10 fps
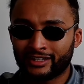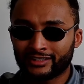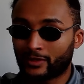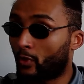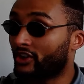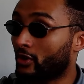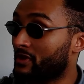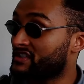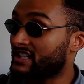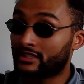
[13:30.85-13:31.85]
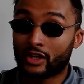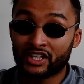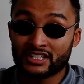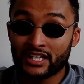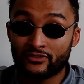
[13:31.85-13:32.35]
then why don't we see
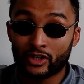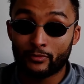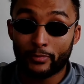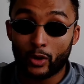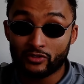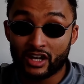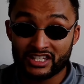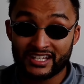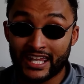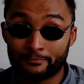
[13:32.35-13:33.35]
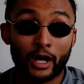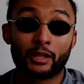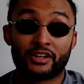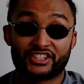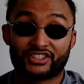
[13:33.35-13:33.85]
Donnie's living on a bowl of rice a day,
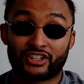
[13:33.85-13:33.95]
bulbous?